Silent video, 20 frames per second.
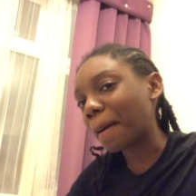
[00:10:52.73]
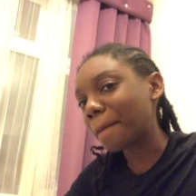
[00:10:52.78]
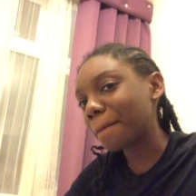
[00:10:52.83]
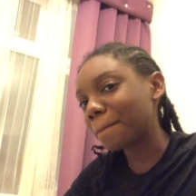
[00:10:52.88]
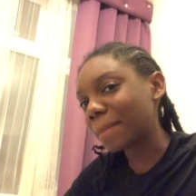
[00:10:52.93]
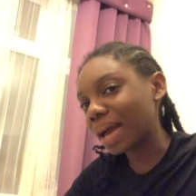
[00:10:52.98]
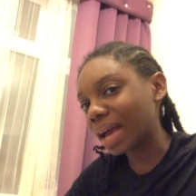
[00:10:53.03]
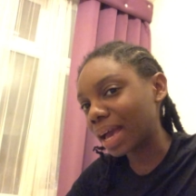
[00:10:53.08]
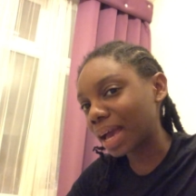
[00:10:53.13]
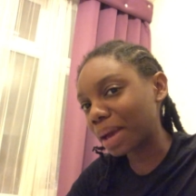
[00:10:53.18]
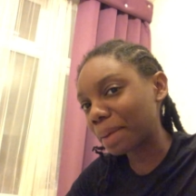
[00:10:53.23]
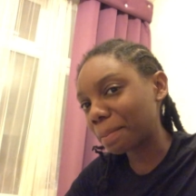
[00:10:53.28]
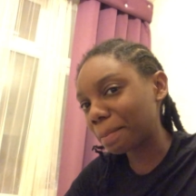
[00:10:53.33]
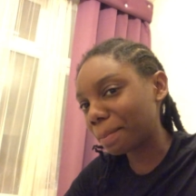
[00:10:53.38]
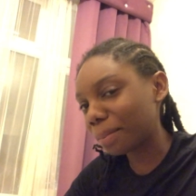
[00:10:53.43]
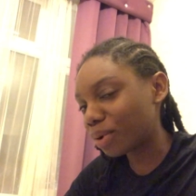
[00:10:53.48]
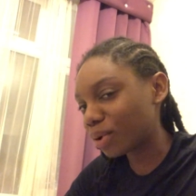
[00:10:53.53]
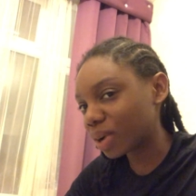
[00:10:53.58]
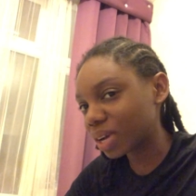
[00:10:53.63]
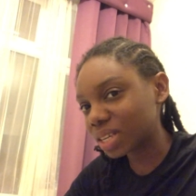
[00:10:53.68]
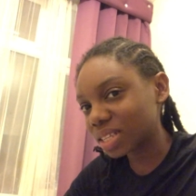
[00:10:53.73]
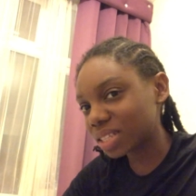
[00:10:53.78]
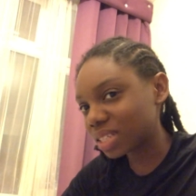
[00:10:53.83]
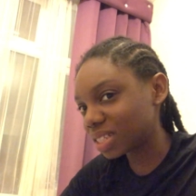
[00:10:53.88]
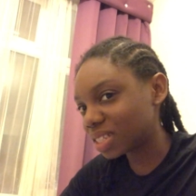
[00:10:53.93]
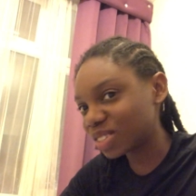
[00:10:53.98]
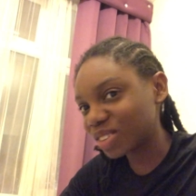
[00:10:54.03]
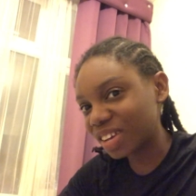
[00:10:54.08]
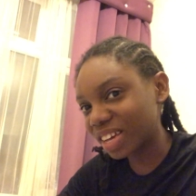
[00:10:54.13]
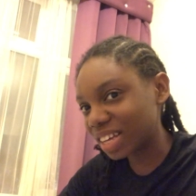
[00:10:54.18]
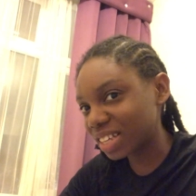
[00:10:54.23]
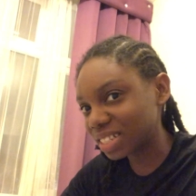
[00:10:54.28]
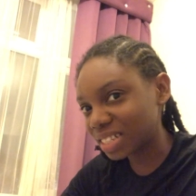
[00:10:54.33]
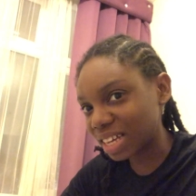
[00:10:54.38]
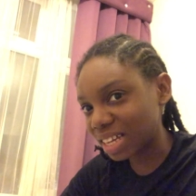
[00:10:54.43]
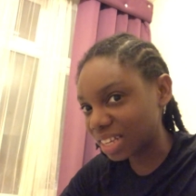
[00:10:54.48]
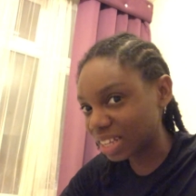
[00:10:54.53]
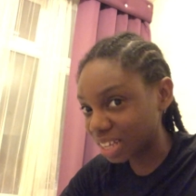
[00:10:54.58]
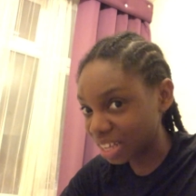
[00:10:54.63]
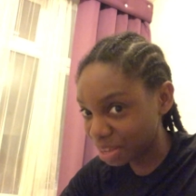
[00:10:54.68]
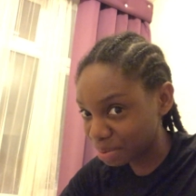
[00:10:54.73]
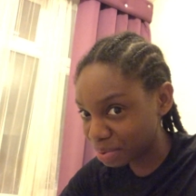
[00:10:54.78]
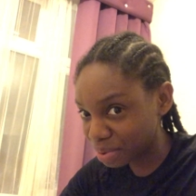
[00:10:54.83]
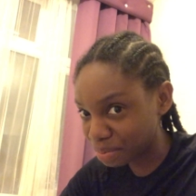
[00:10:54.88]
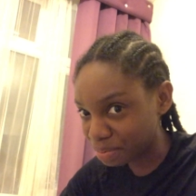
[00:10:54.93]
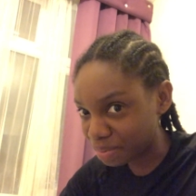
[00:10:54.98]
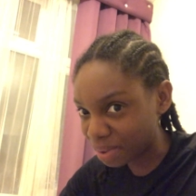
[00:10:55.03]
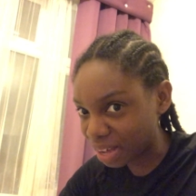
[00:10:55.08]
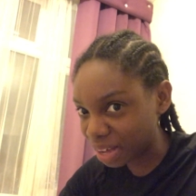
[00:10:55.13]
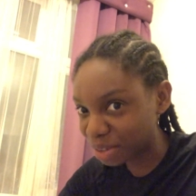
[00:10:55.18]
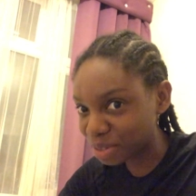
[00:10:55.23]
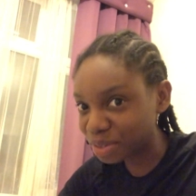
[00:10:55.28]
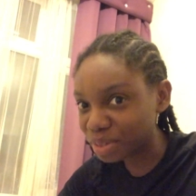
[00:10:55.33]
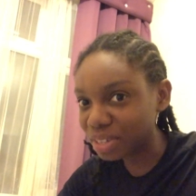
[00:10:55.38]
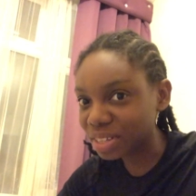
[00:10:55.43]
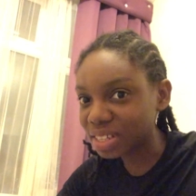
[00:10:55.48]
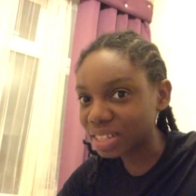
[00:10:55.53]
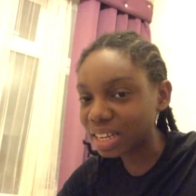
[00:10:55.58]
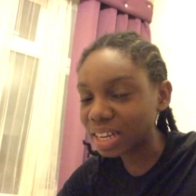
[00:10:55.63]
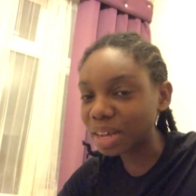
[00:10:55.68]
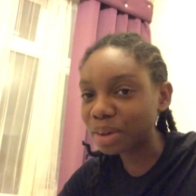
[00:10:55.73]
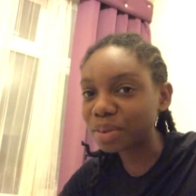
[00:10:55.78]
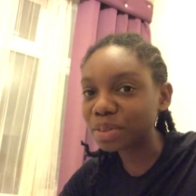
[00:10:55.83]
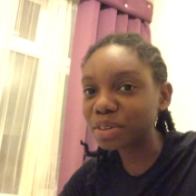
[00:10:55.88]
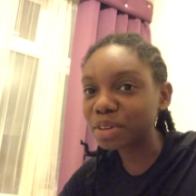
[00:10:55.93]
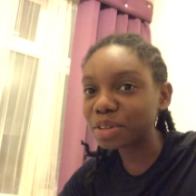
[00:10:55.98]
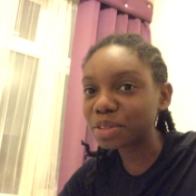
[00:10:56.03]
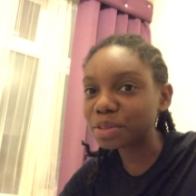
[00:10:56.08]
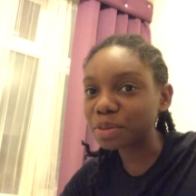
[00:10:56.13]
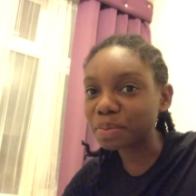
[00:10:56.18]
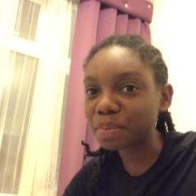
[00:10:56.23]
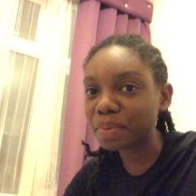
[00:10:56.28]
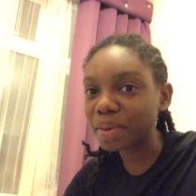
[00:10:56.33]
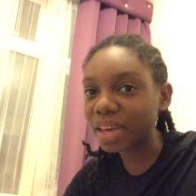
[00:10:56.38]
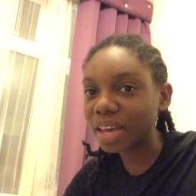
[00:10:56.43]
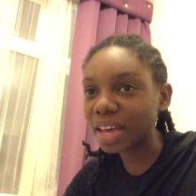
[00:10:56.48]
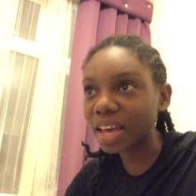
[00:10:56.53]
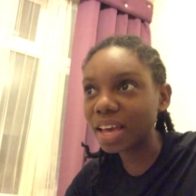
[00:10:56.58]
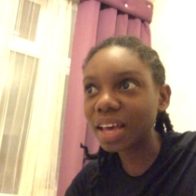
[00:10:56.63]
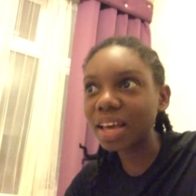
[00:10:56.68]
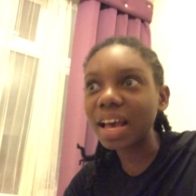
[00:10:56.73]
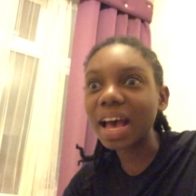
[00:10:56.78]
My box did not enter the cabin bag, so they said I was going to pay.